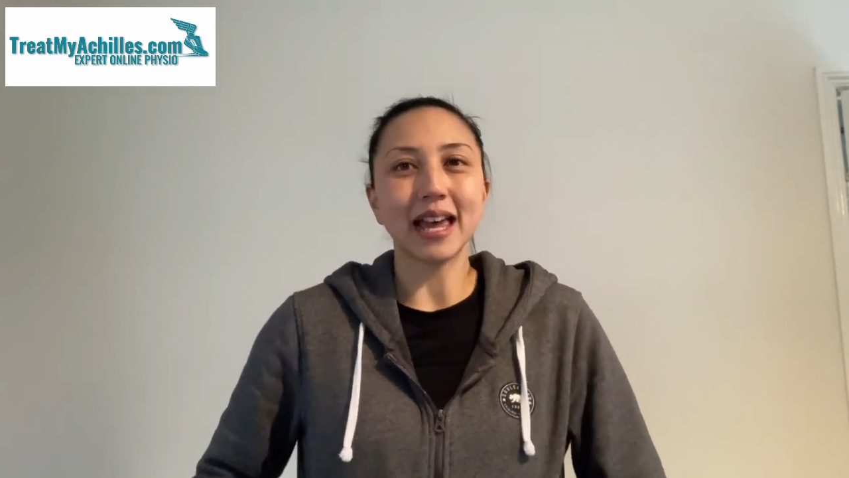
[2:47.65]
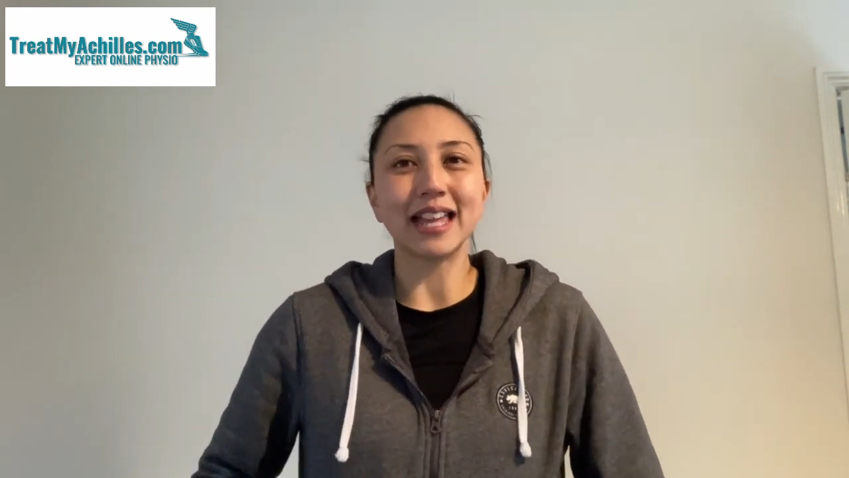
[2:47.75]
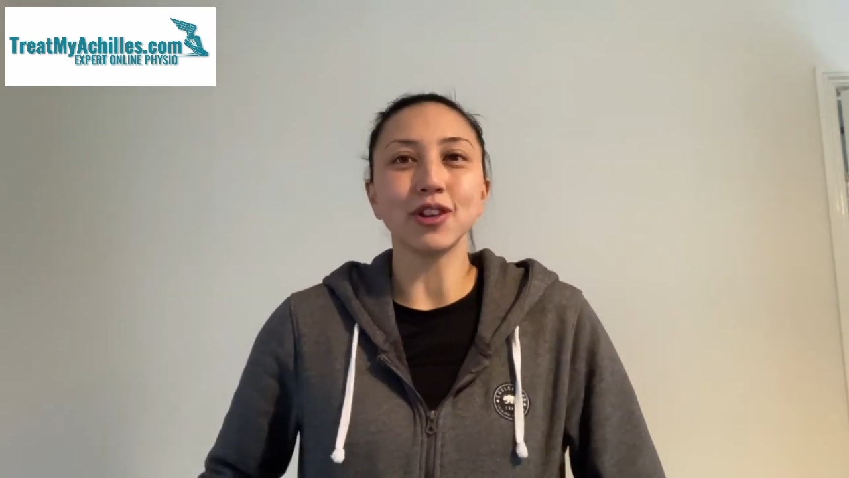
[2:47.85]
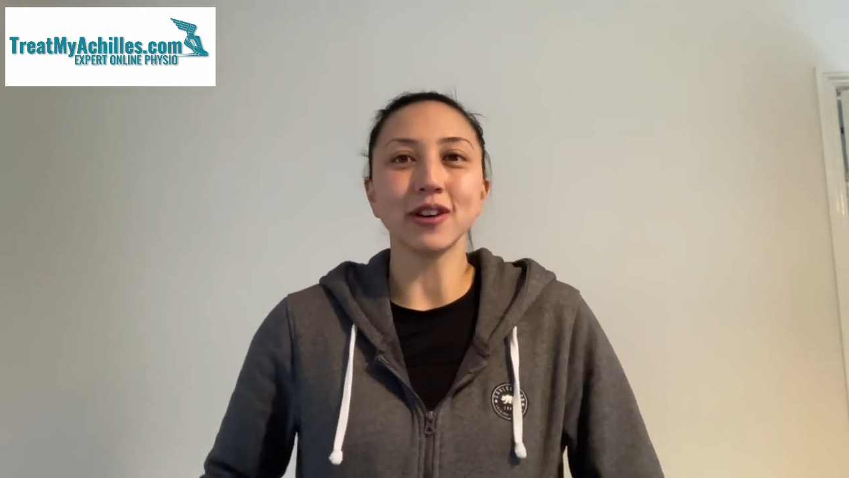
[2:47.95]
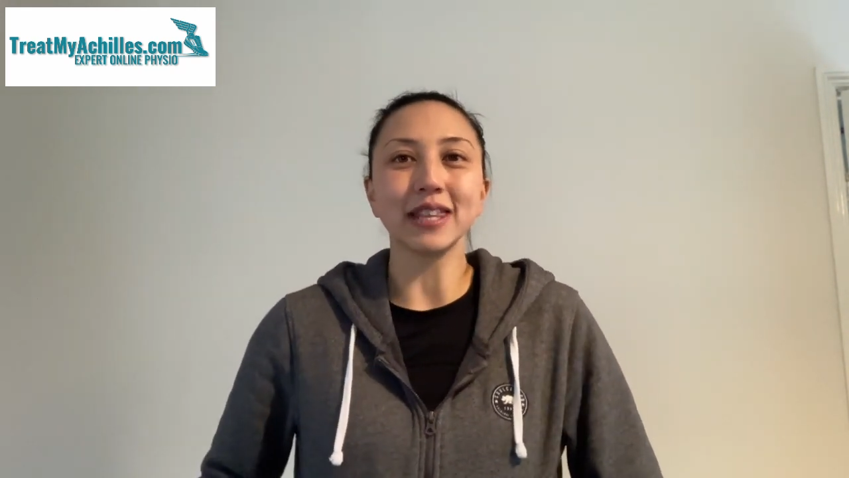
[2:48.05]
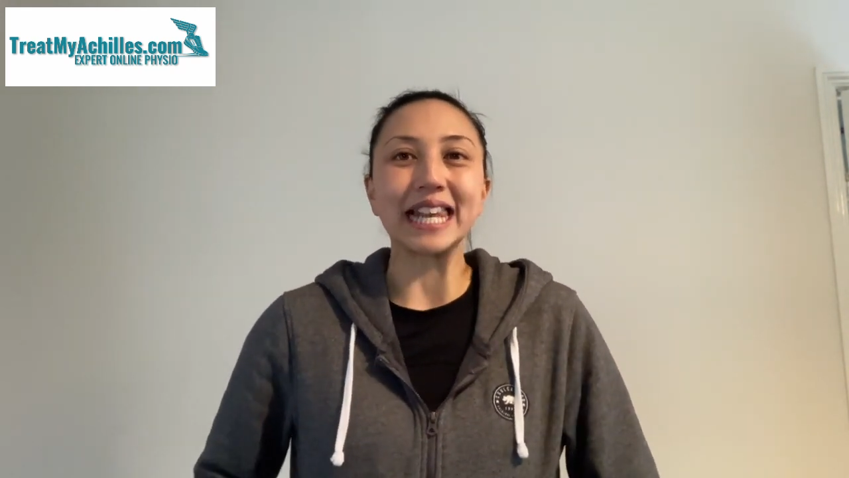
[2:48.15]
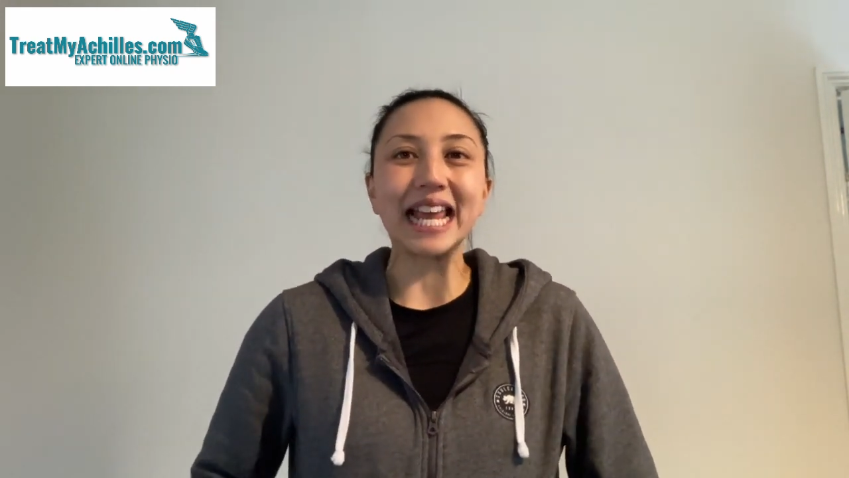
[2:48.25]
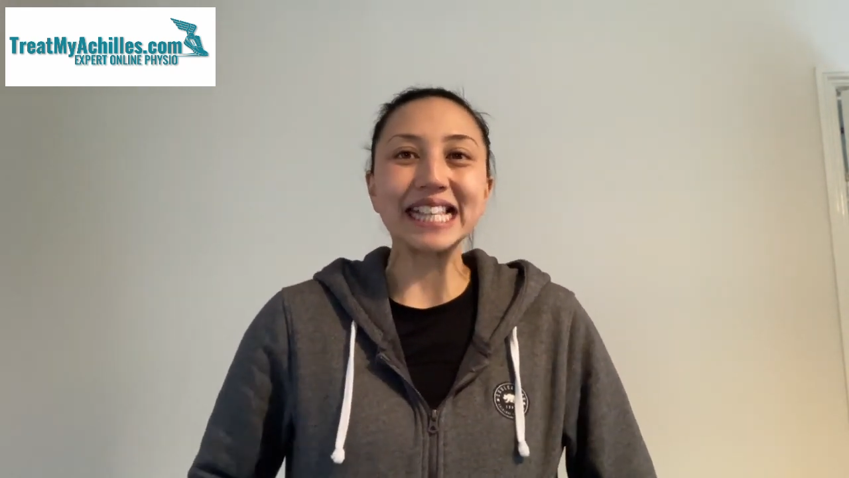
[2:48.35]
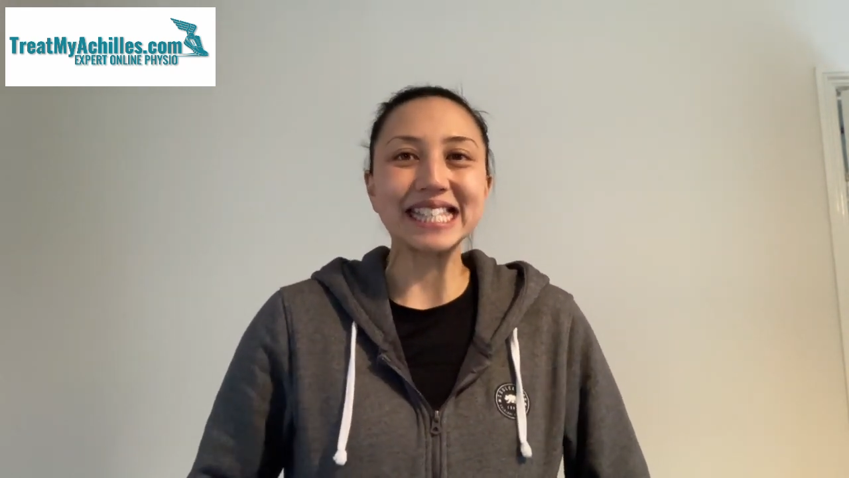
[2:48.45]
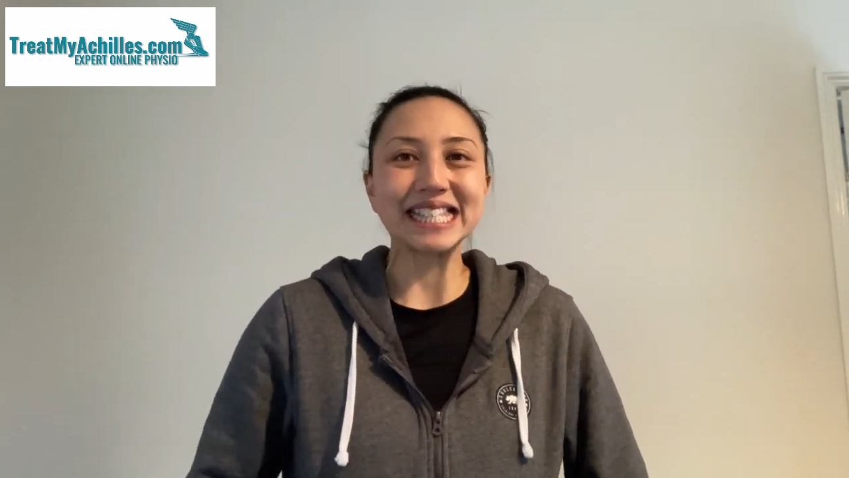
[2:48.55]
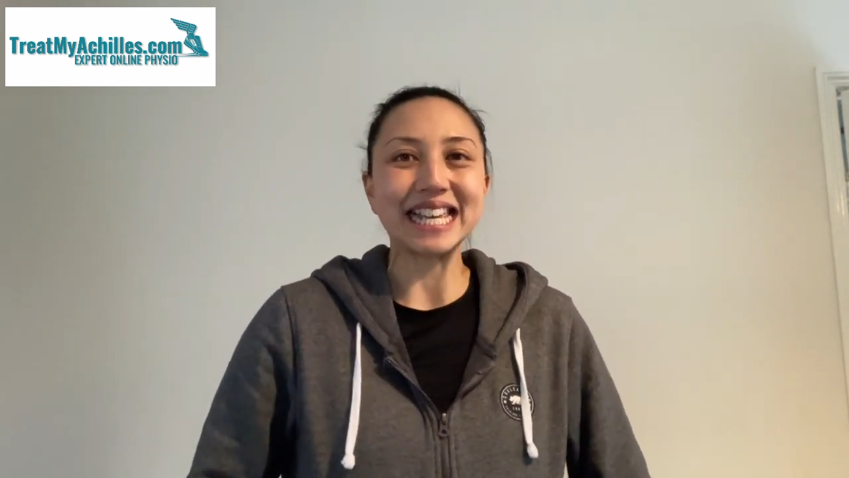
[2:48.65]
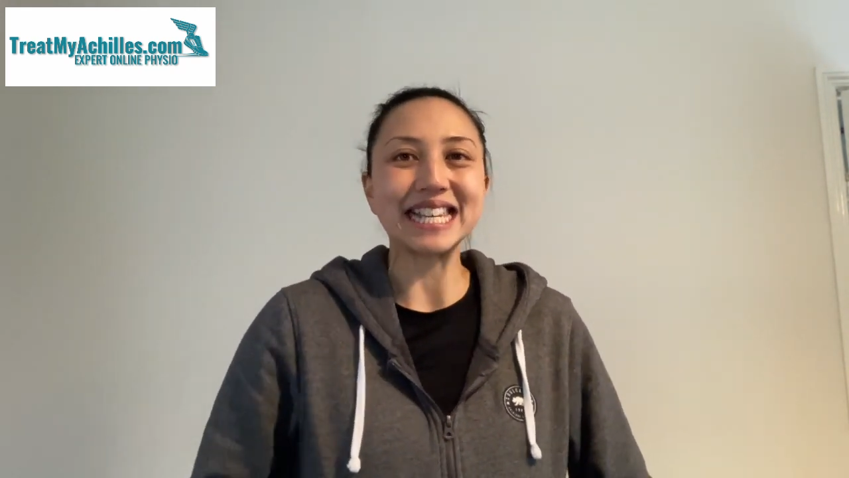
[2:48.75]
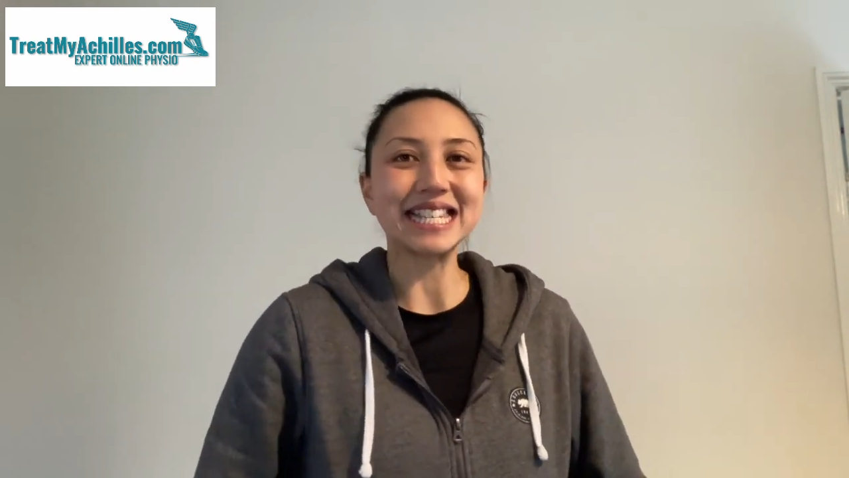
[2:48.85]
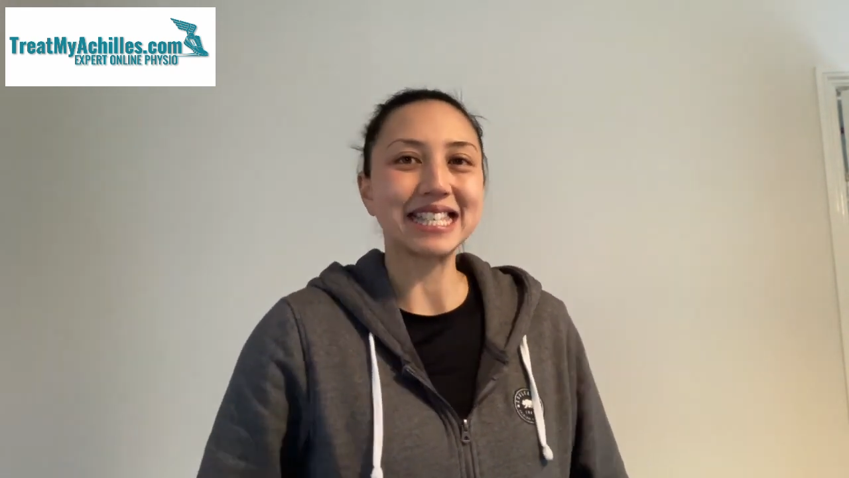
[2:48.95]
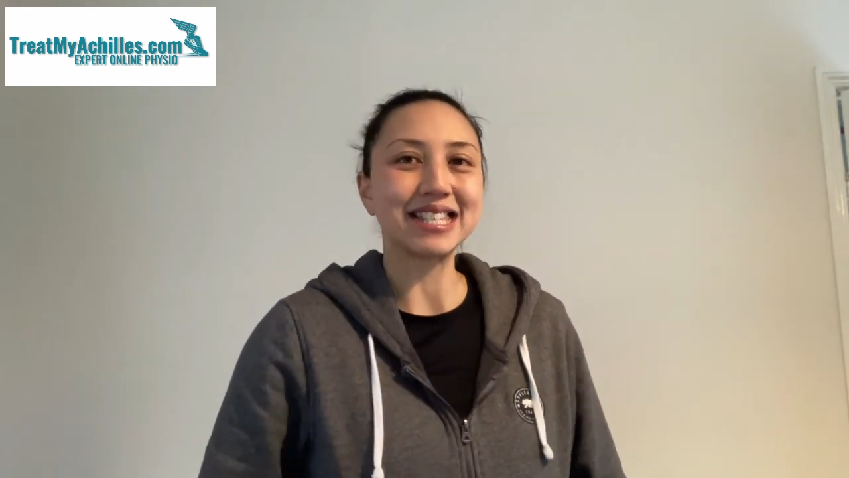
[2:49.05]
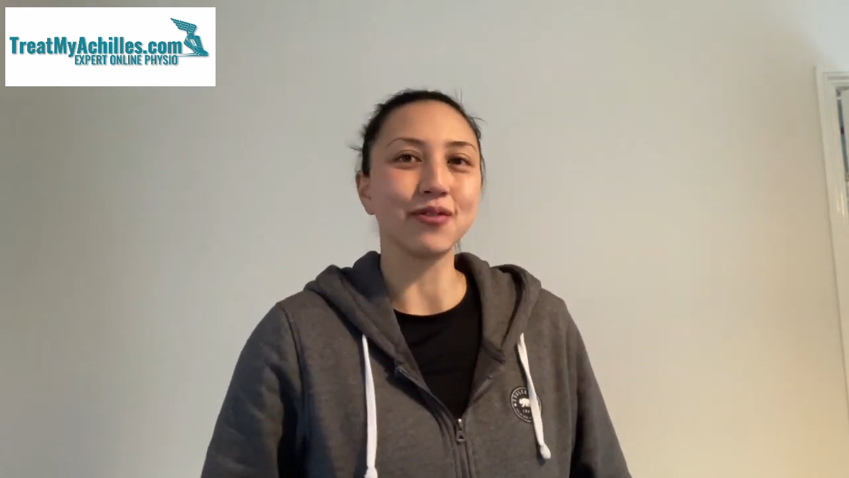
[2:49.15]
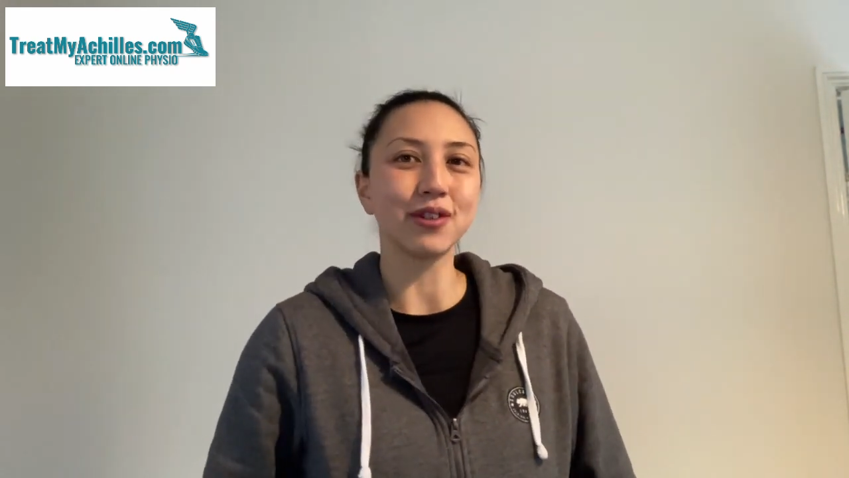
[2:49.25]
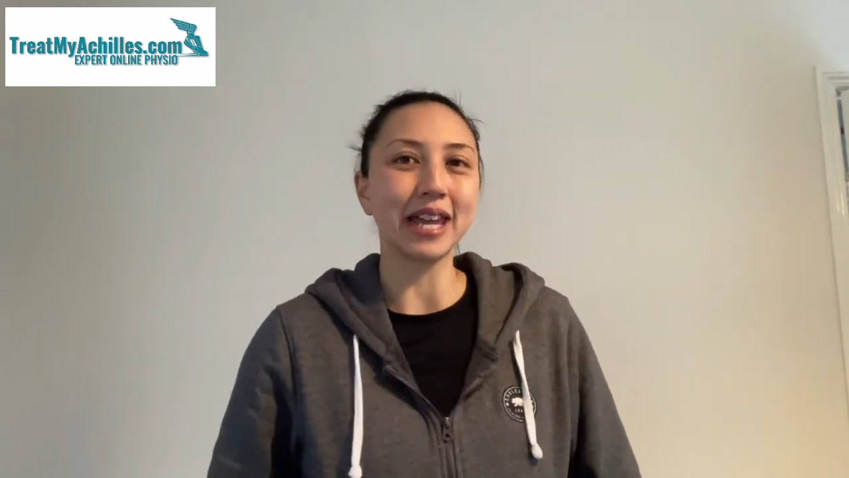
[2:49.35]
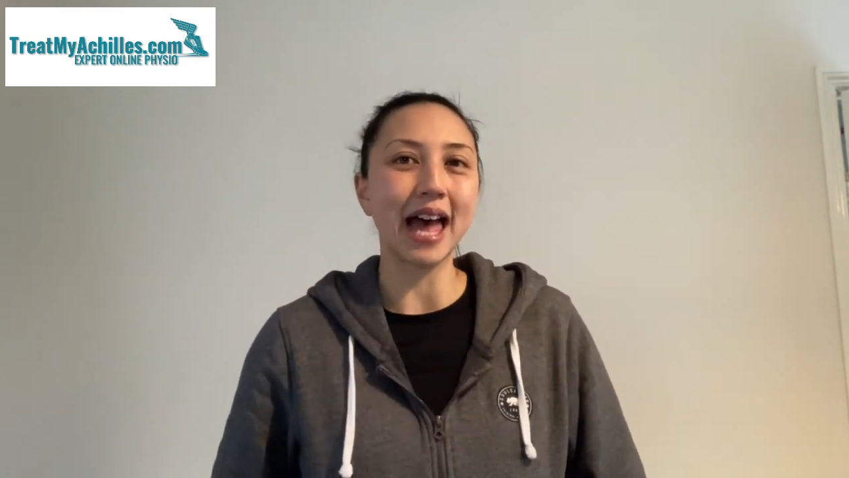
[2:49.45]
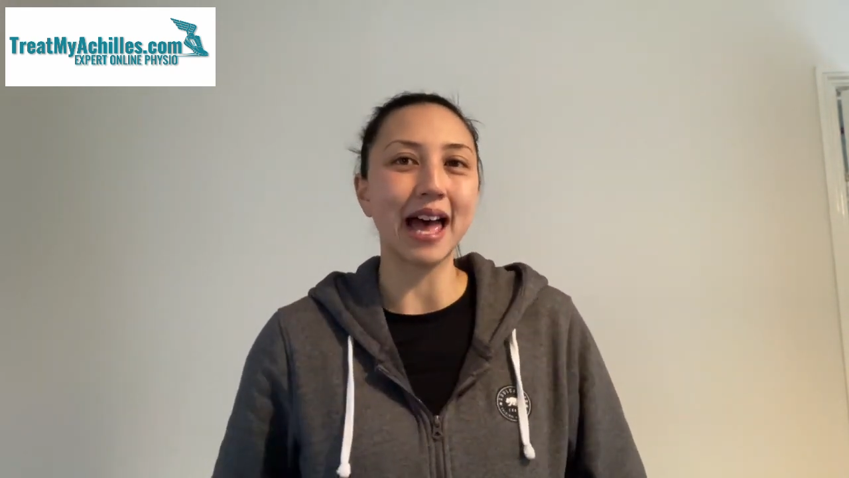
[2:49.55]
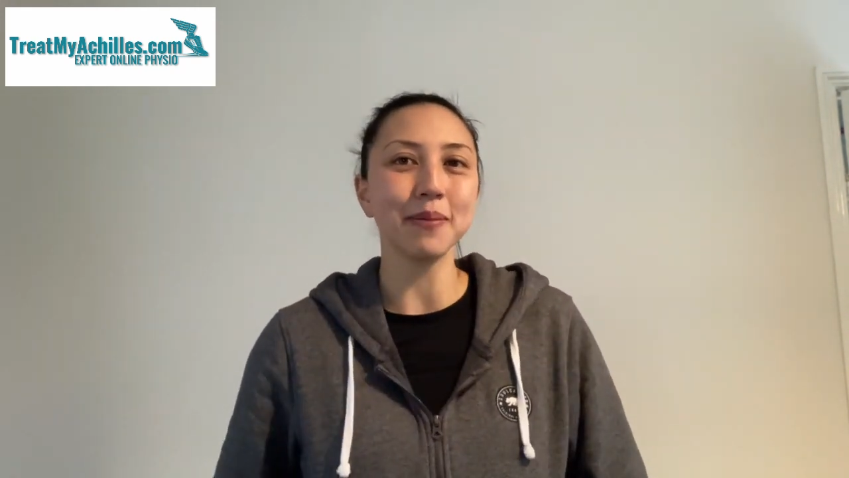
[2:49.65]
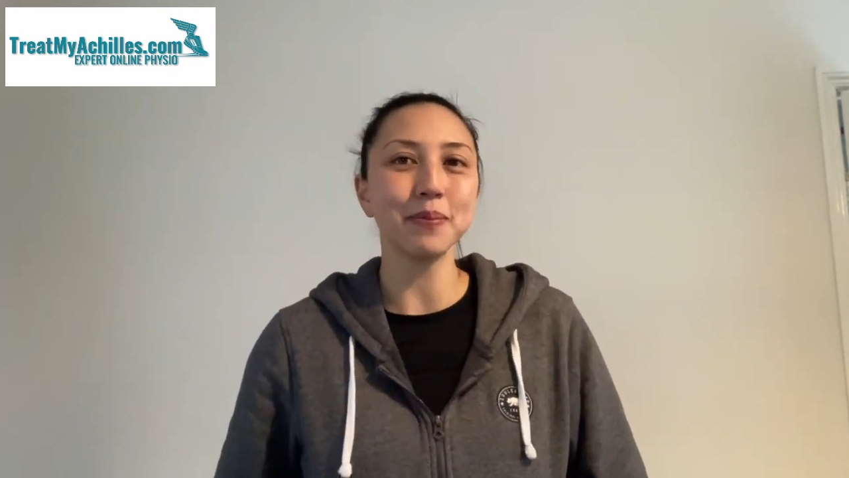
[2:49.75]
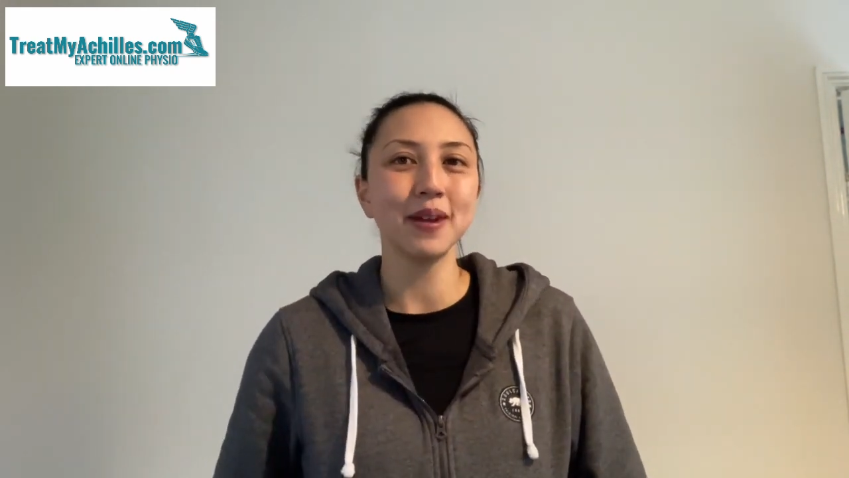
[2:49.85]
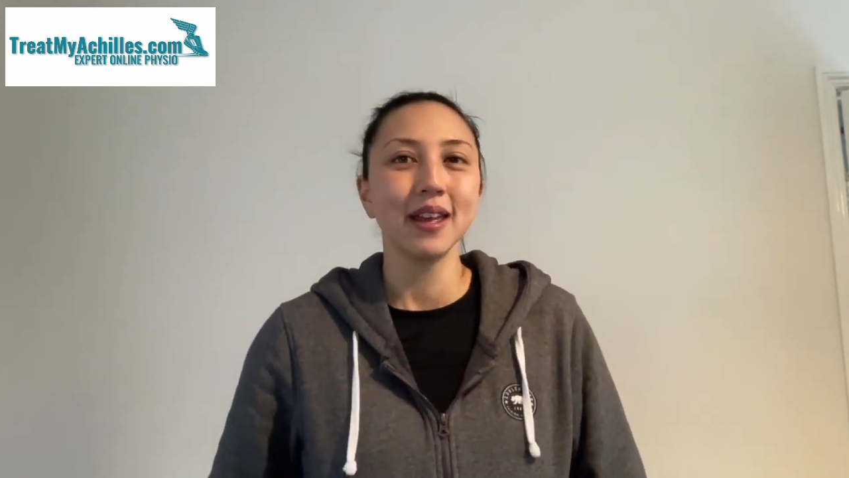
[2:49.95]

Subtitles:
and you're at the later stages in your rehab,